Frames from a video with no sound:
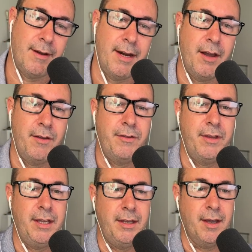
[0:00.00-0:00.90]
I know
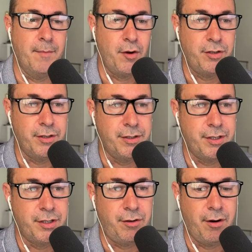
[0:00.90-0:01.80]
the emotions
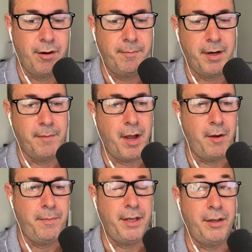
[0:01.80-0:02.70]
are strong, but I'm
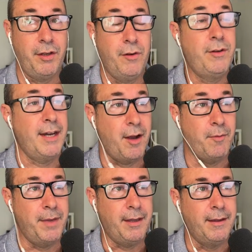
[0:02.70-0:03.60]
hoping that you can
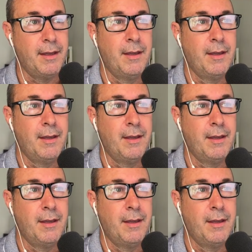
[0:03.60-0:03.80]
help me